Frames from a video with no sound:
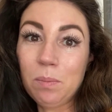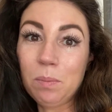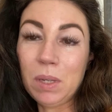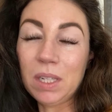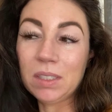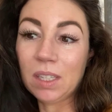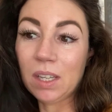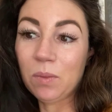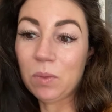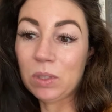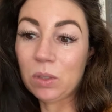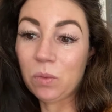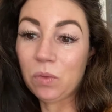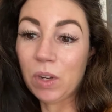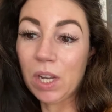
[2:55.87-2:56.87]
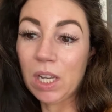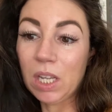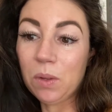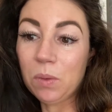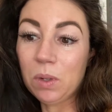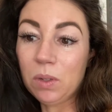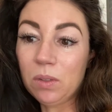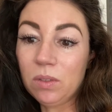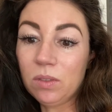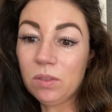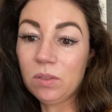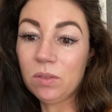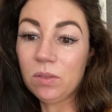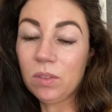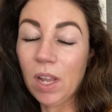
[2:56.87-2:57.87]
because I was afraid he would
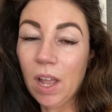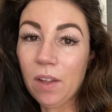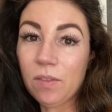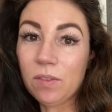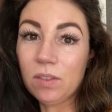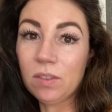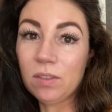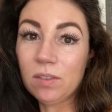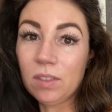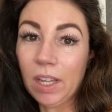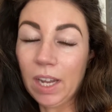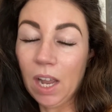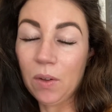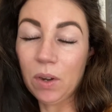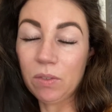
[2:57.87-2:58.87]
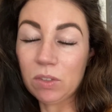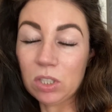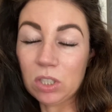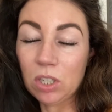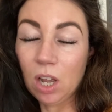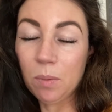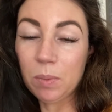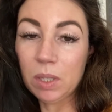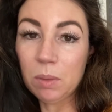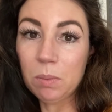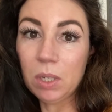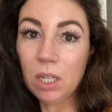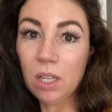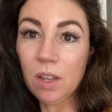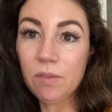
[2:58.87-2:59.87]
have, like, I would have to stop in the
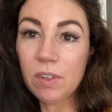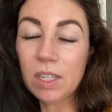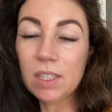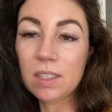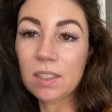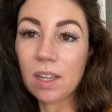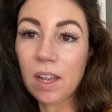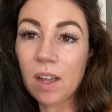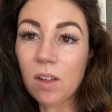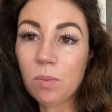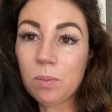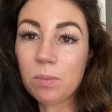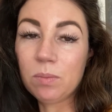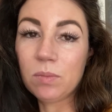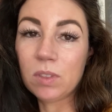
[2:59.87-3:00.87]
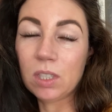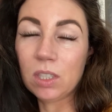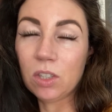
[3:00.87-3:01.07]
middle of it to help to